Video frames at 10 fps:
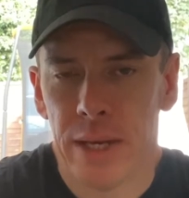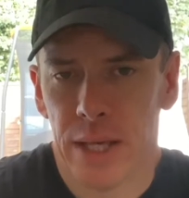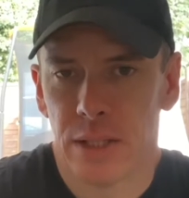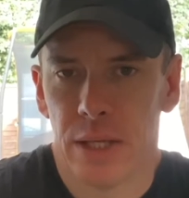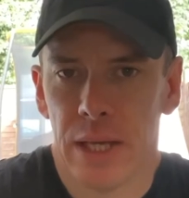
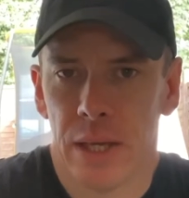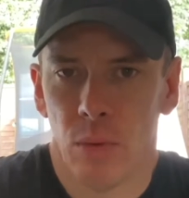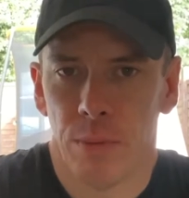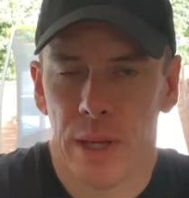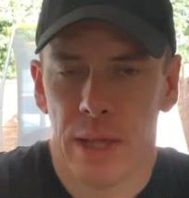next thing
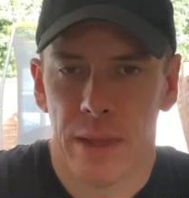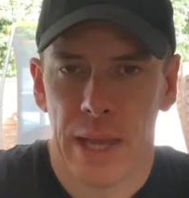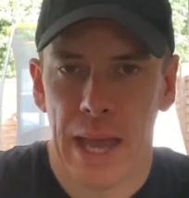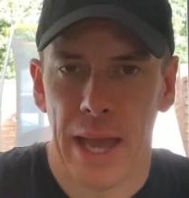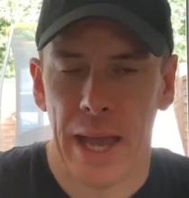would be
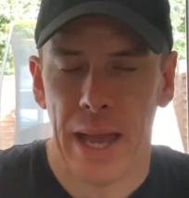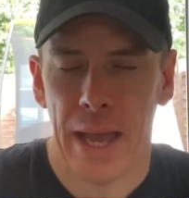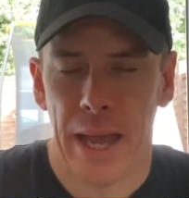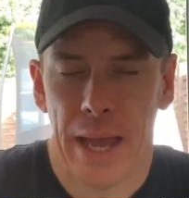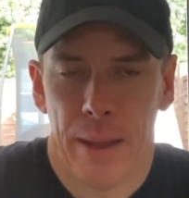the
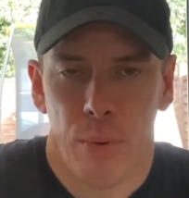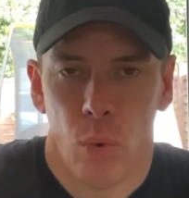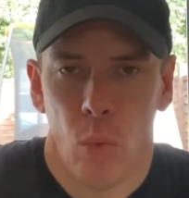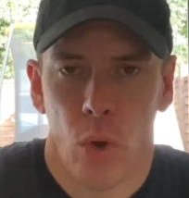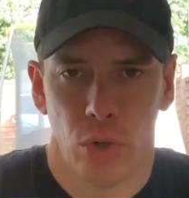
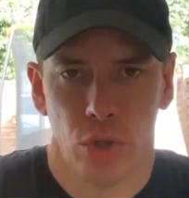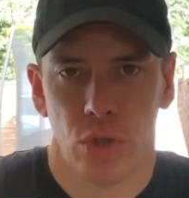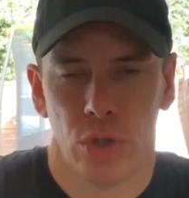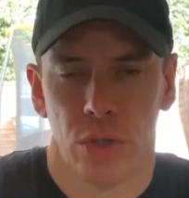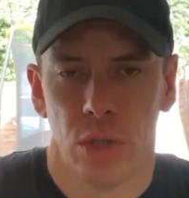Apple
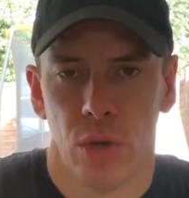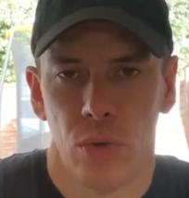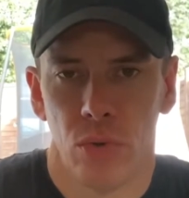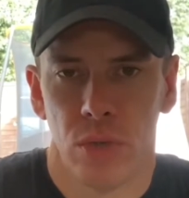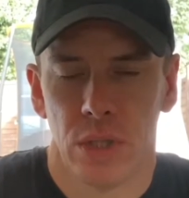Watch,
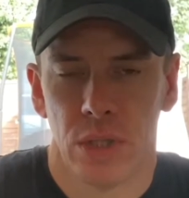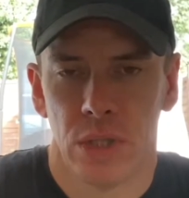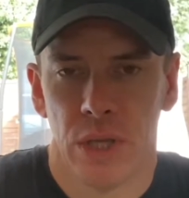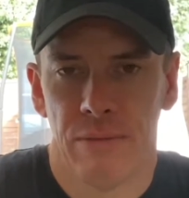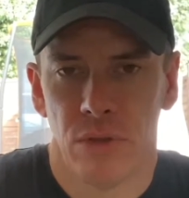so
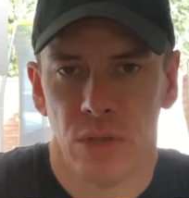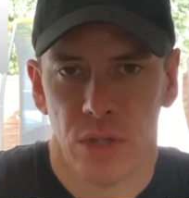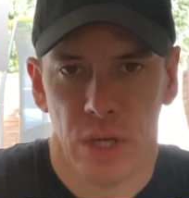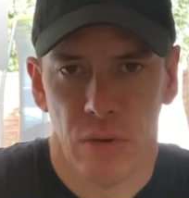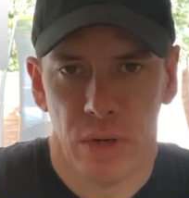7
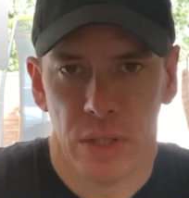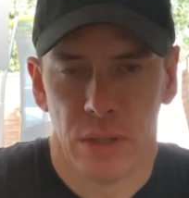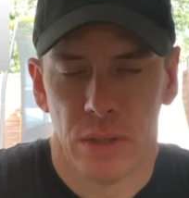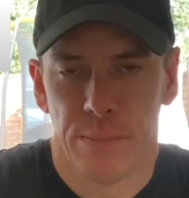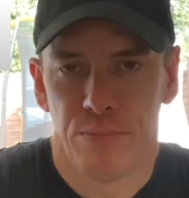
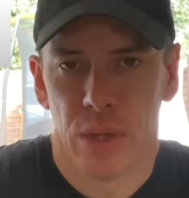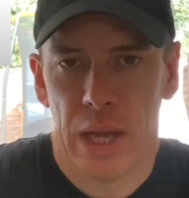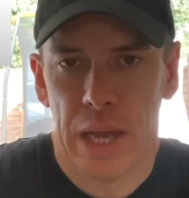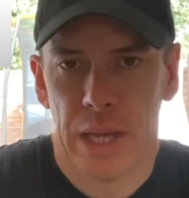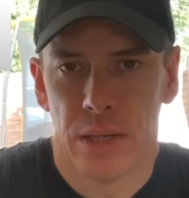series,
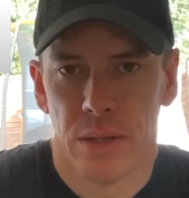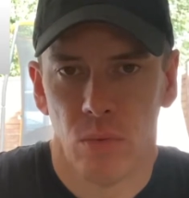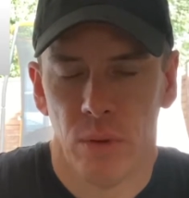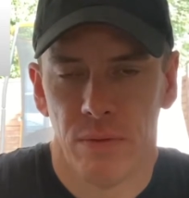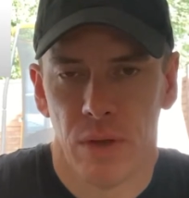and
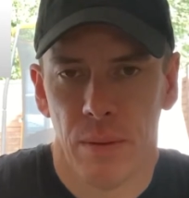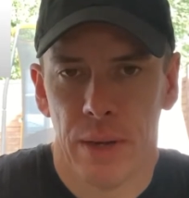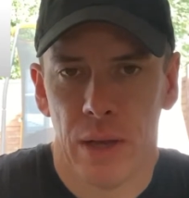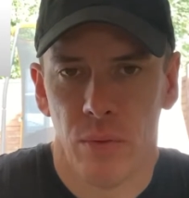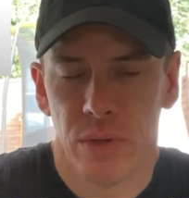we're coming
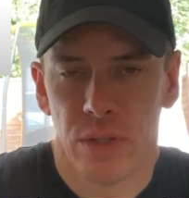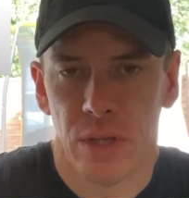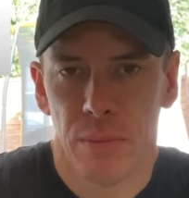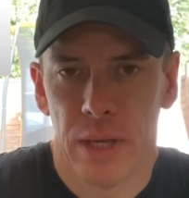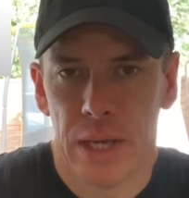out with the
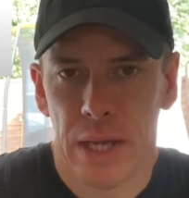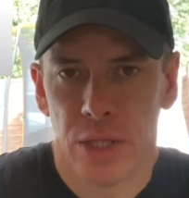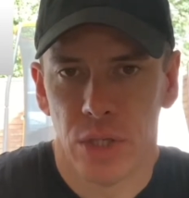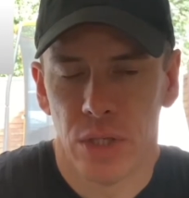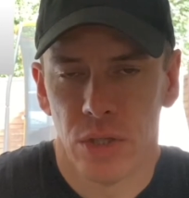similar
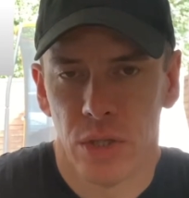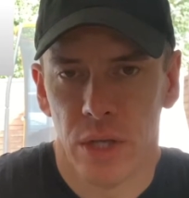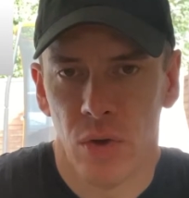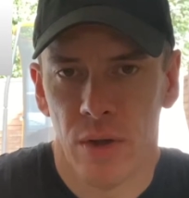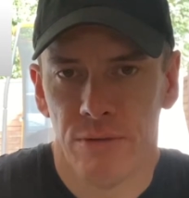edges to the
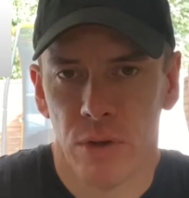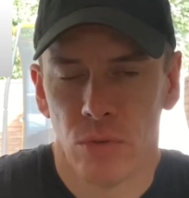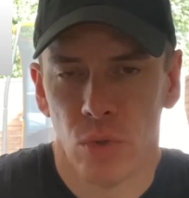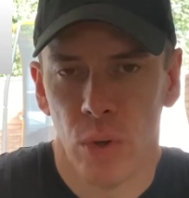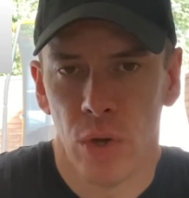
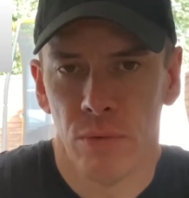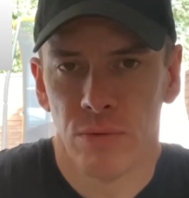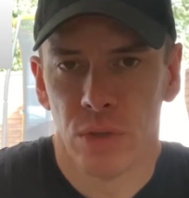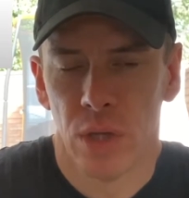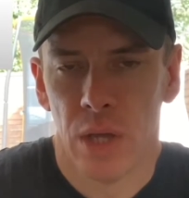iPhone
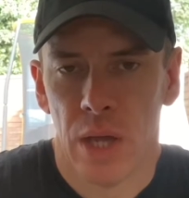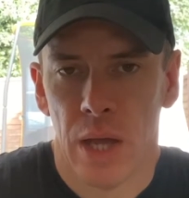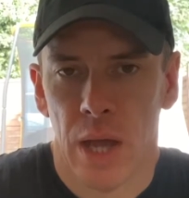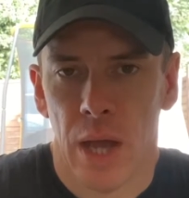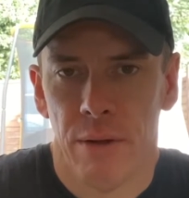12's
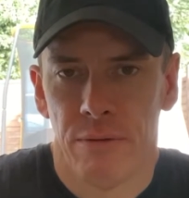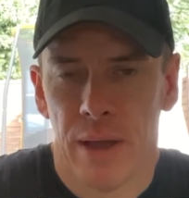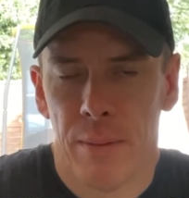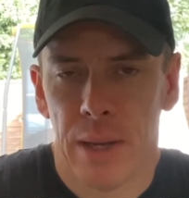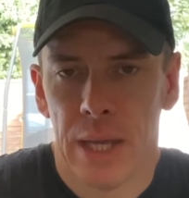
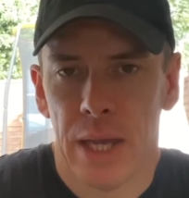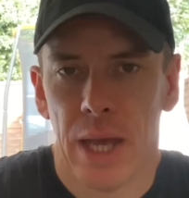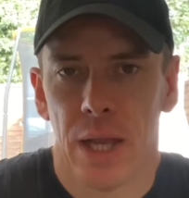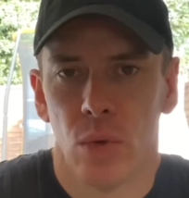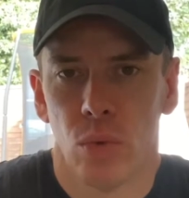family,
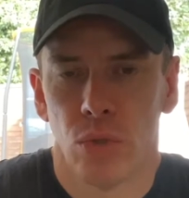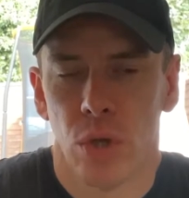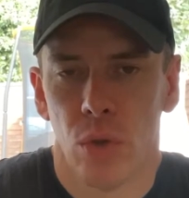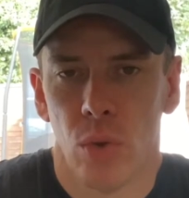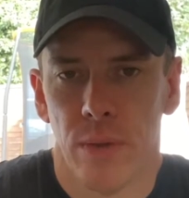and
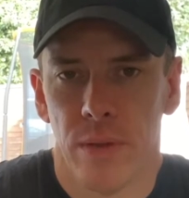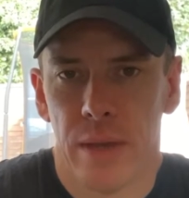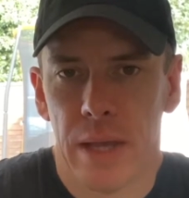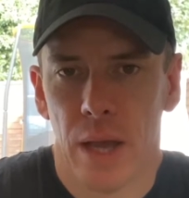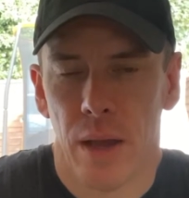also the